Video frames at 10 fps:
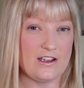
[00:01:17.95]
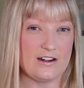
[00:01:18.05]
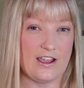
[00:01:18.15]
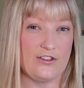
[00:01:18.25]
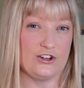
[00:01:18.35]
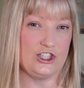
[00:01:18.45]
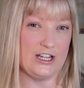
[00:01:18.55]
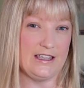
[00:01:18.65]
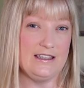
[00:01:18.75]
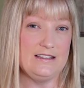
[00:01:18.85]
on other
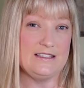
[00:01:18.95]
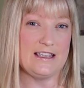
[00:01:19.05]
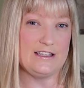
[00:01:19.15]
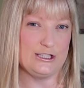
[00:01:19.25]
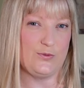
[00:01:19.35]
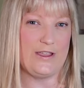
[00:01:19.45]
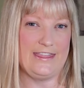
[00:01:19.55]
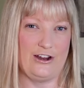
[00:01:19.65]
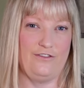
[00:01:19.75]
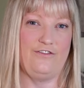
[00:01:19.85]
chickens is when they're